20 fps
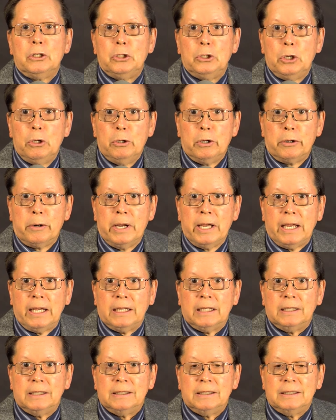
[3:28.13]

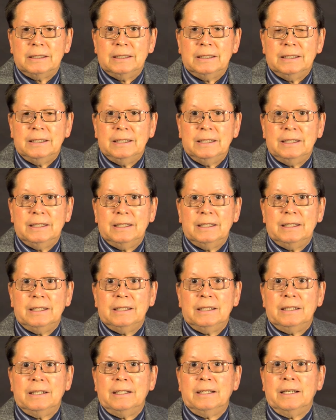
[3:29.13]
Tutoring.
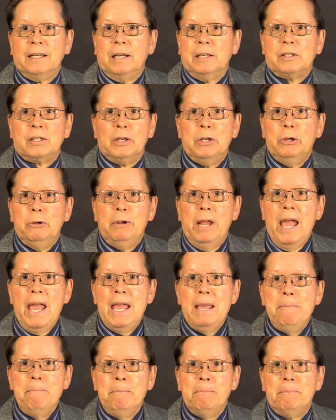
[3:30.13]
It's a new
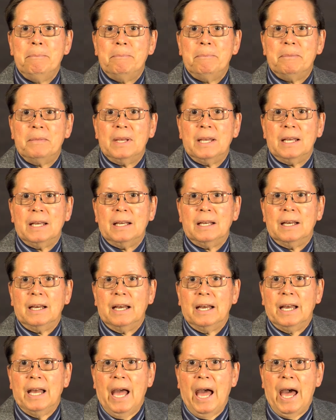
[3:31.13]
name
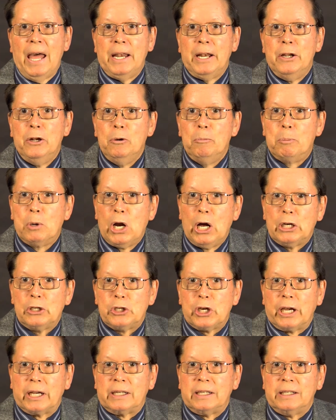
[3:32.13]
and a new
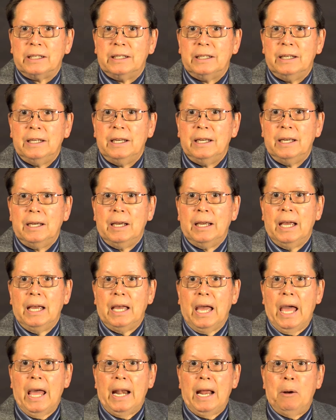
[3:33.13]
project.
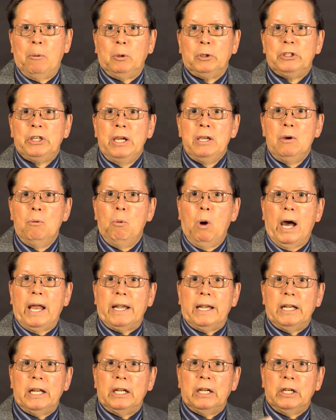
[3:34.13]
And I will tell you
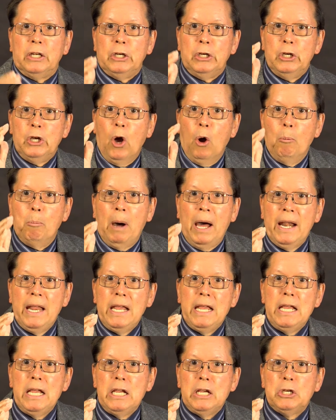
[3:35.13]
what,
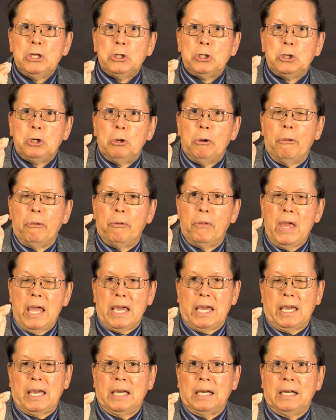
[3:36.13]
nobody should
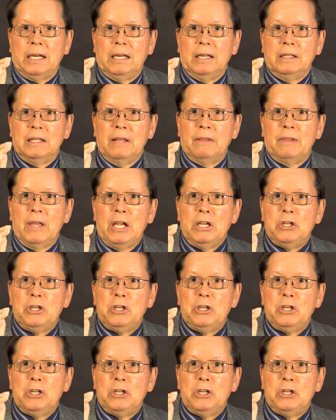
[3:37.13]
think that